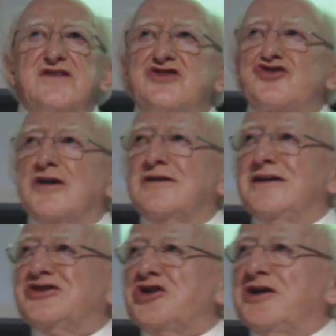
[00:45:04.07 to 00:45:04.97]
is
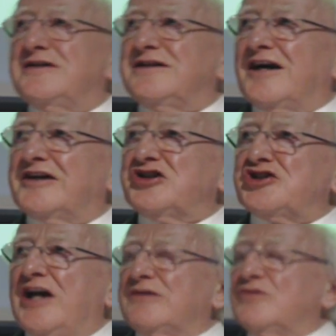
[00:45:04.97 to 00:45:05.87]
struggling to learn the Irish
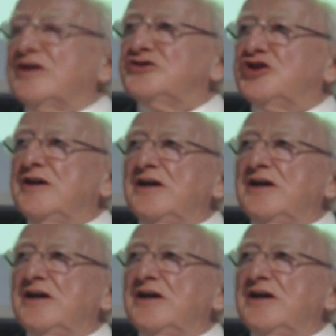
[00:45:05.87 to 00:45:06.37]
language.